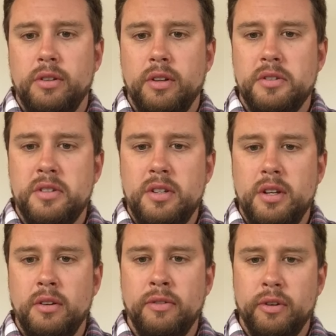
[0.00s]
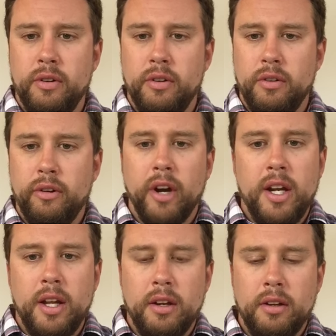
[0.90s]
you can see for
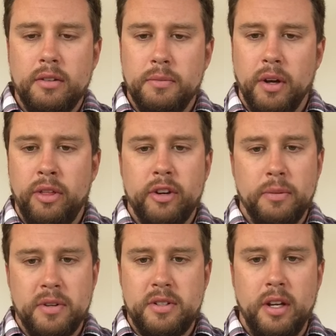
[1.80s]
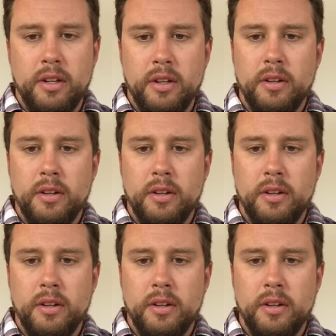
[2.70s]
grading about 30%